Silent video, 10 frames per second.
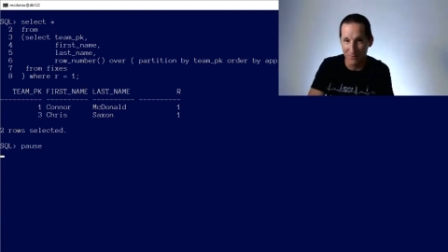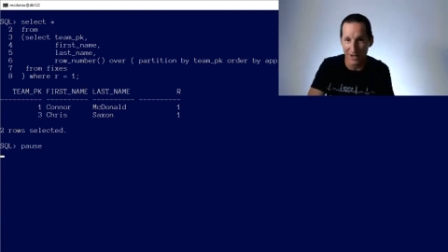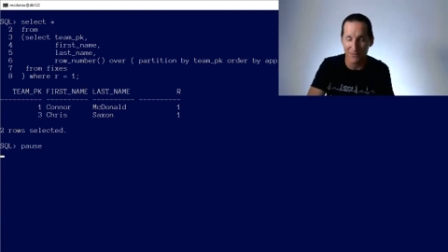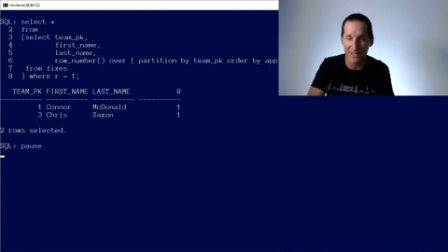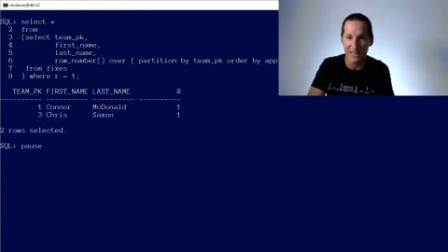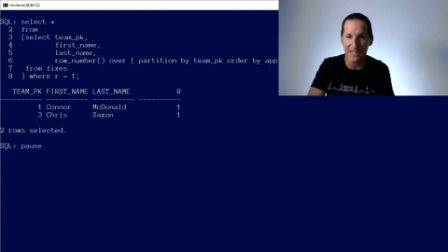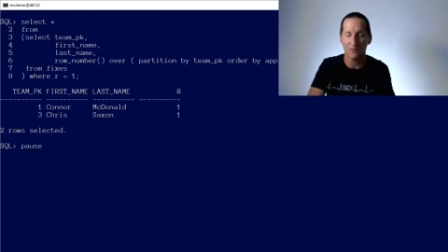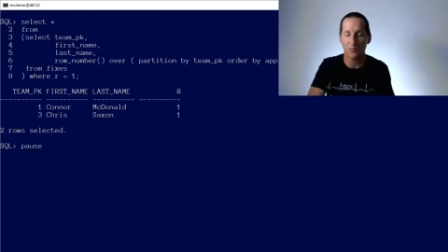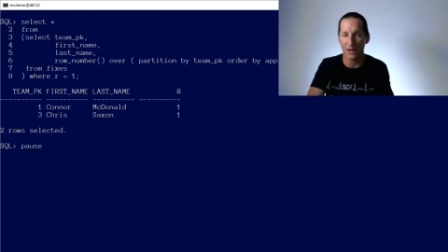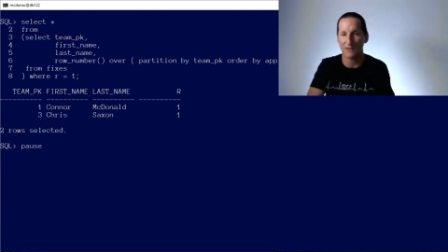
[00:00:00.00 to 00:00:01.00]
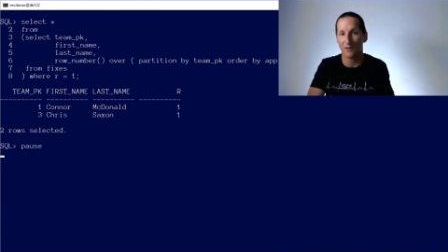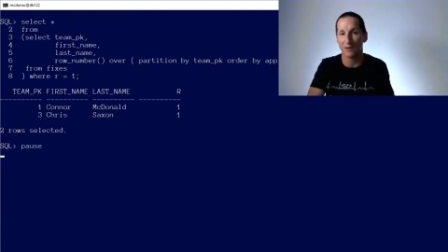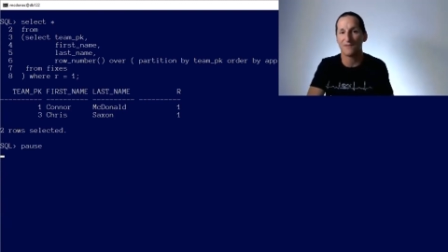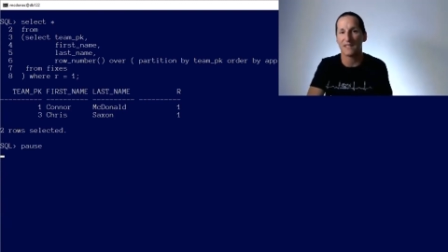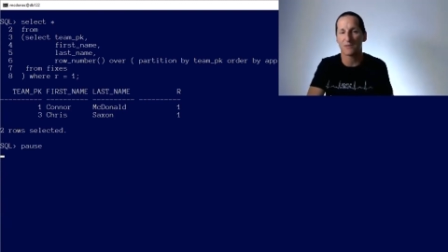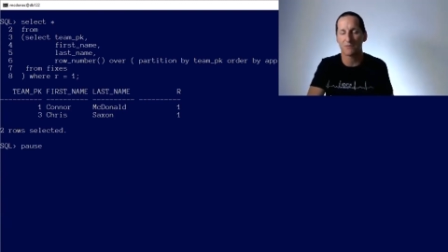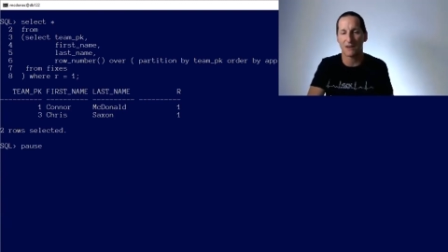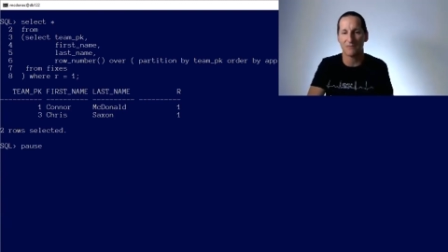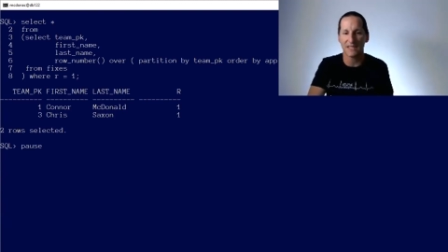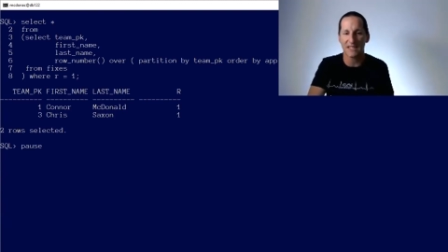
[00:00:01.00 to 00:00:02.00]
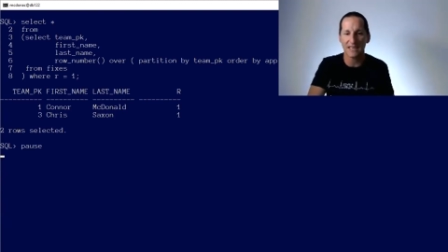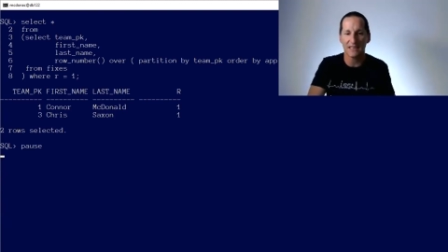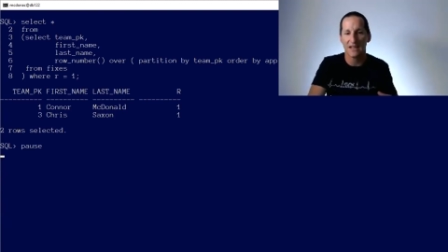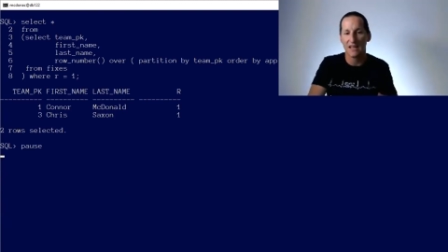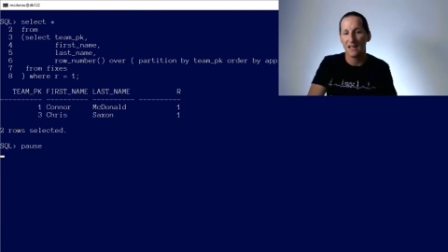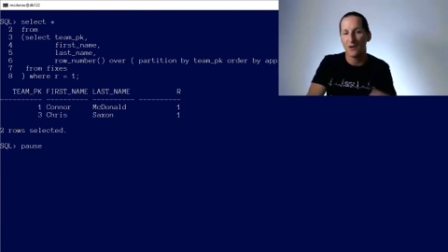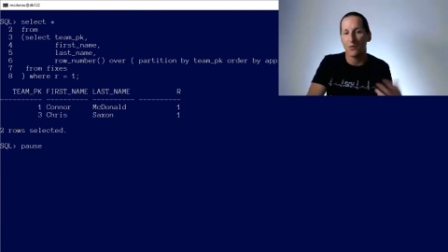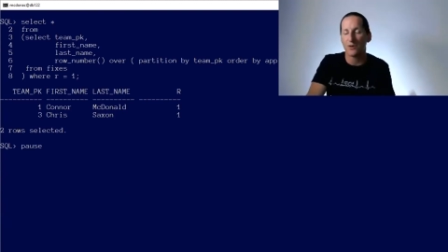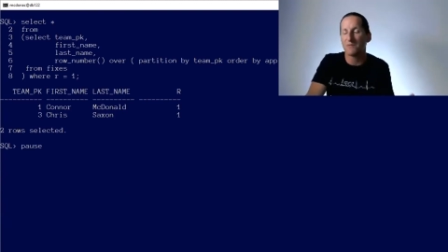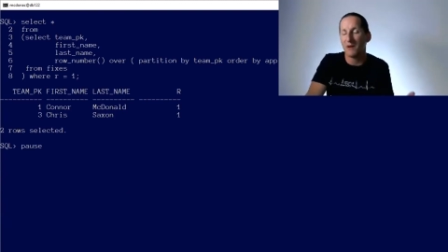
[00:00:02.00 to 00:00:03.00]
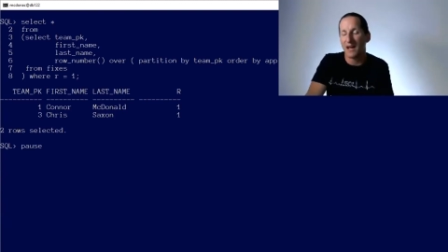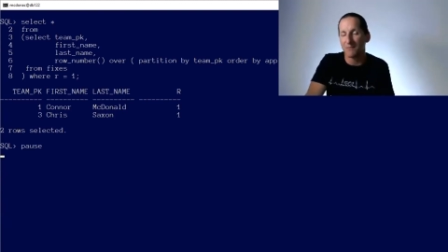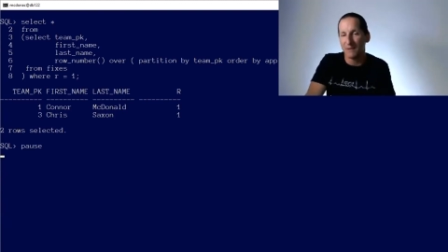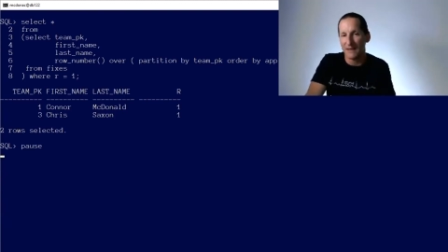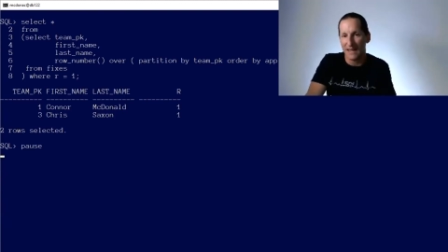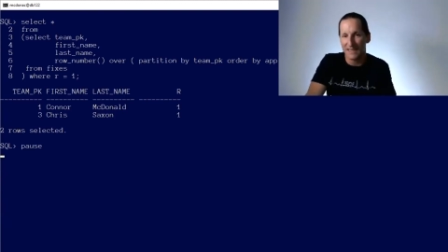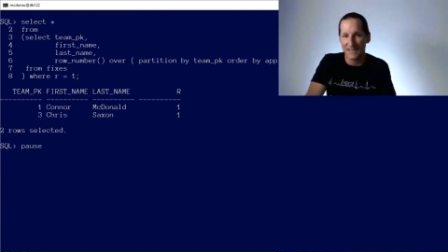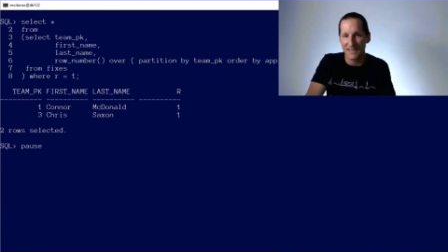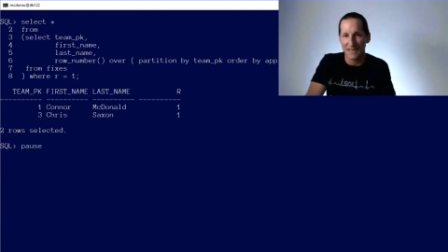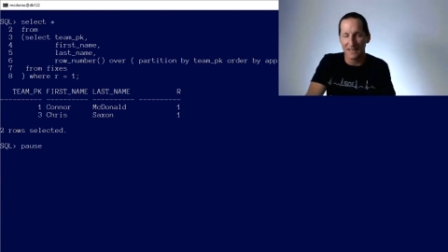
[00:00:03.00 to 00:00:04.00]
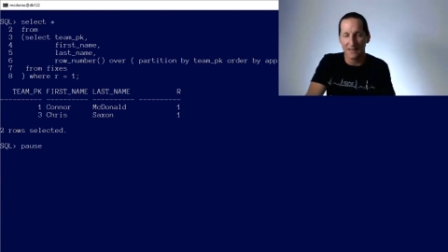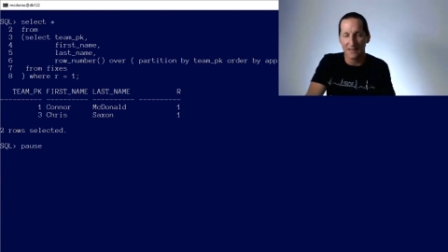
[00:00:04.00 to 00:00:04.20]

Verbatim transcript: primary key, one row for each primary key, order by applied descending.